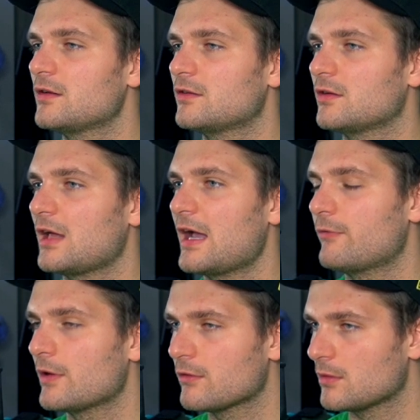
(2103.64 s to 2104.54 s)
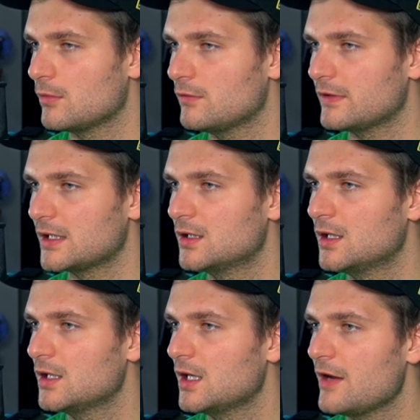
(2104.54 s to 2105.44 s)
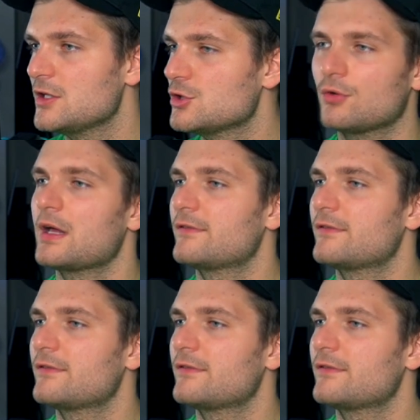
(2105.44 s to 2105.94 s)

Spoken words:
till halfway through the movie, and then you don't have